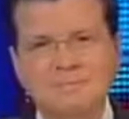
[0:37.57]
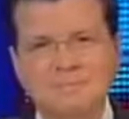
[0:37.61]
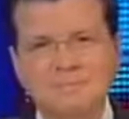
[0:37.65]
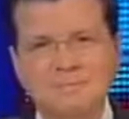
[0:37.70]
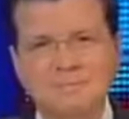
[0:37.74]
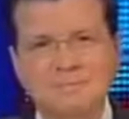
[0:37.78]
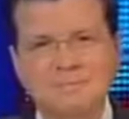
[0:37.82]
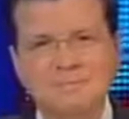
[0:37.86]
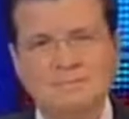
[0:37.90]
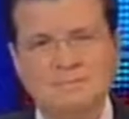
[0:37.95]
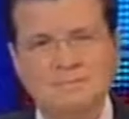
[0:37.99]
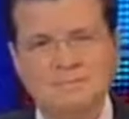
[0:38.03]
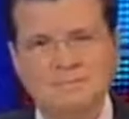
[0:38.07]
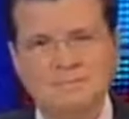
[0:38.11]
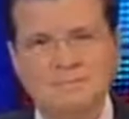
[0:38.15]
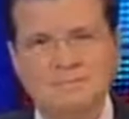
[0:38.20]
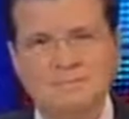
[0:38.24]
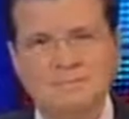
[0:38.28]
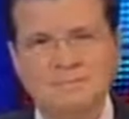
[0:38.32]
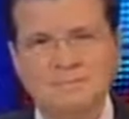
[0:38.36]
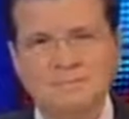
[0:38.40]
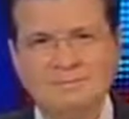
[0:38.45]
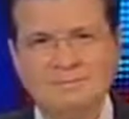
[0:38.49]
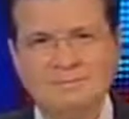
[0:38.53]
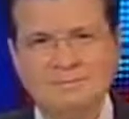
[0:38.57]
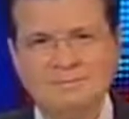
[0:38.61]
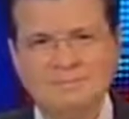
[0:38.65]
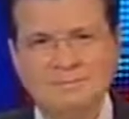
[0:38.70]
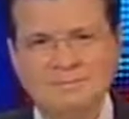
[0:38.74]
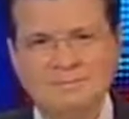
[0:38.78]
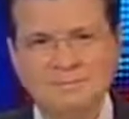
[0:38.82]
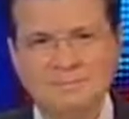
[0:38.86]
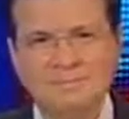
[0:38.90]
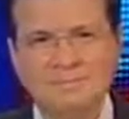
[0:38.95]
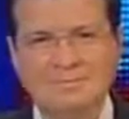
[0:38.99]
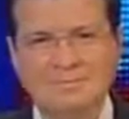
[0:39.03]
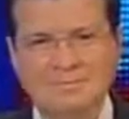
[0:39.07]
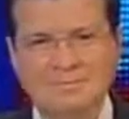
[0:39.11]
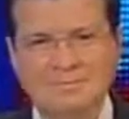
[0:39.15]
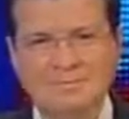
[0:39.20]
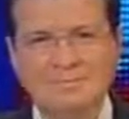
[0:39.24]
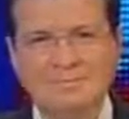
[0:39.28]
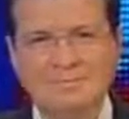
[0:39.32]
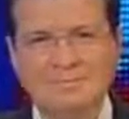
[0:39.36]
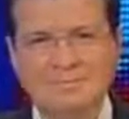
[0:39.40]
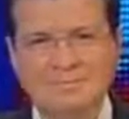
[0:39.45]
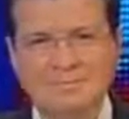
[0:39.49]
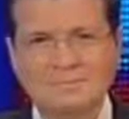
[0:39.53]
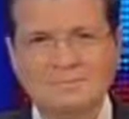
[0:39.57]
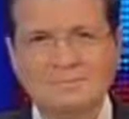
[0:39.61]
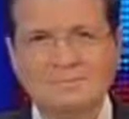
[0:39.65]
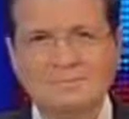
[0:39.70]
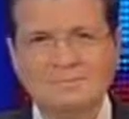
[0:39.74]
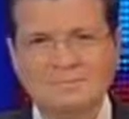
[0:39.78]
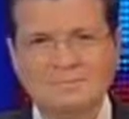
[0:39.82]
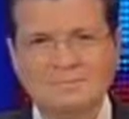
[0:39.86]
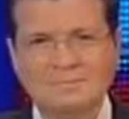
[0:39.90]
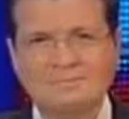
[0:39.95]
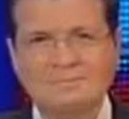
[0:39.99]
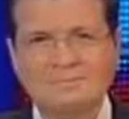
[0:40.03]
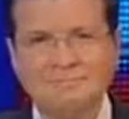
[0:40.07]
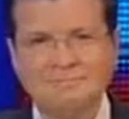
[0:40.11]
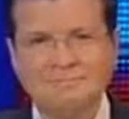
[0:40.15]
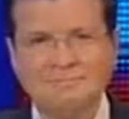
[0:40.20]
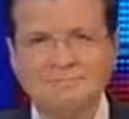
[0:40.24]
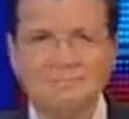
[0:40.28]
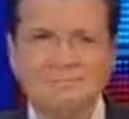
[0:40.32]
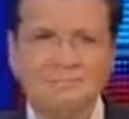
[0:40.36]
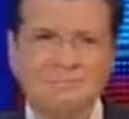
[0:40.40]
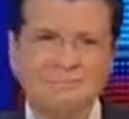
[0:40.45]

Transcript: The person shown says nothing.